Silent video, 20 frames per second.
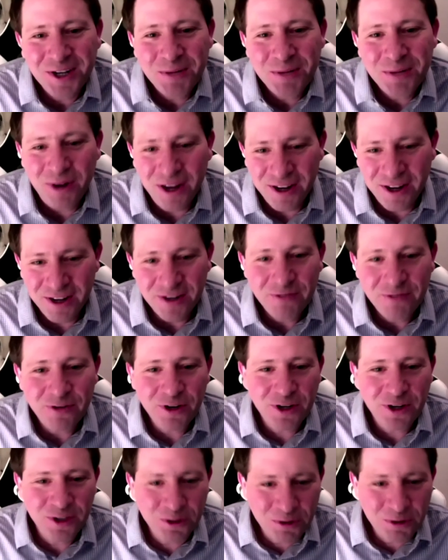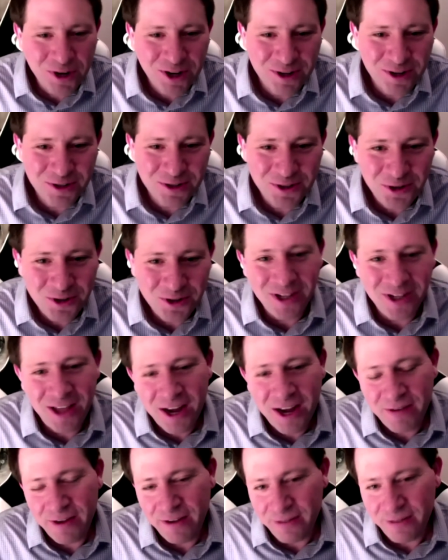But for glucose, there's a
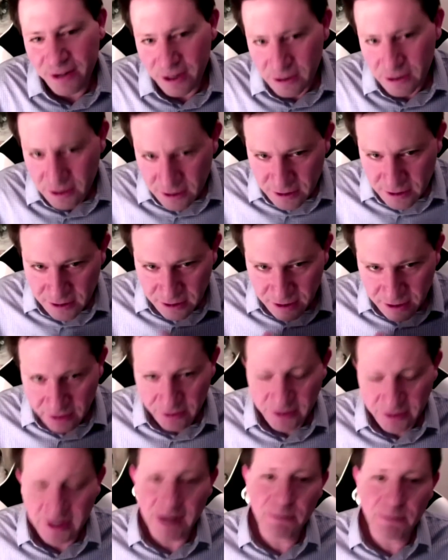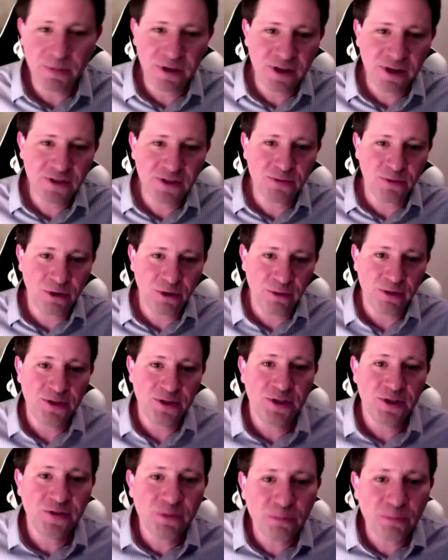lot of evidence in the diabetes world. There's
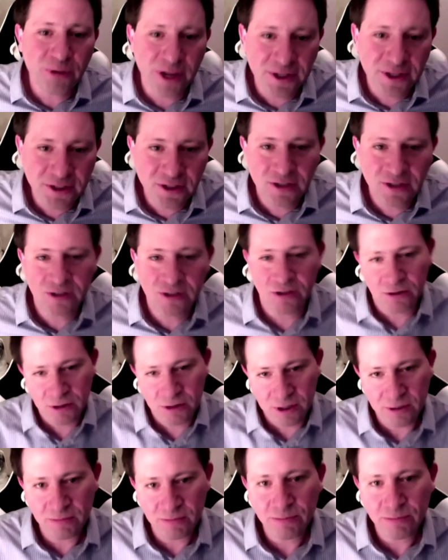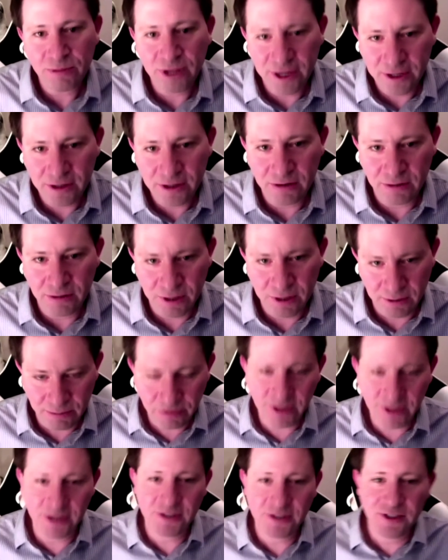different places you can place you can
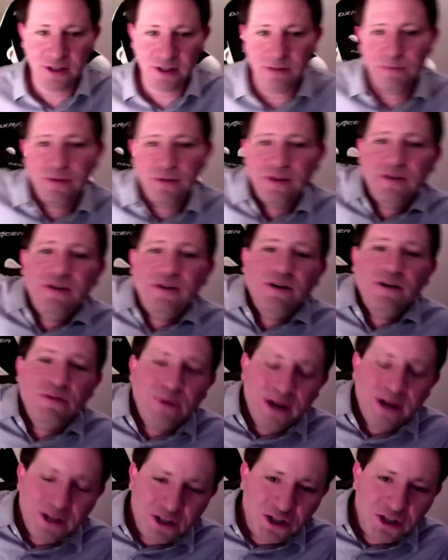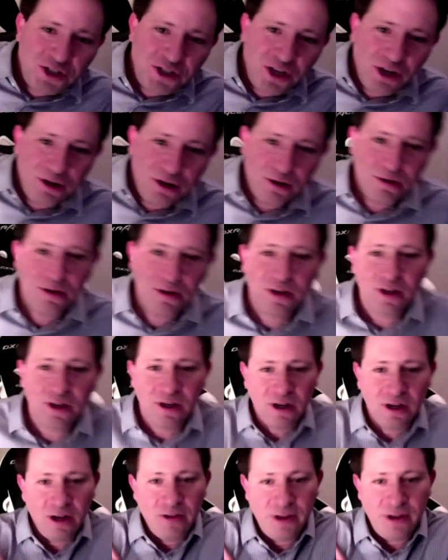place them. You know, where I just showed
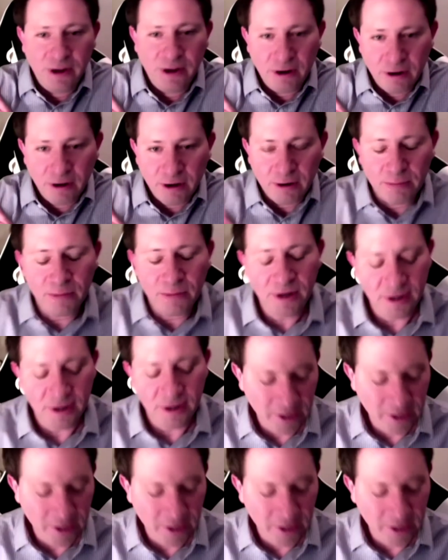on the arm.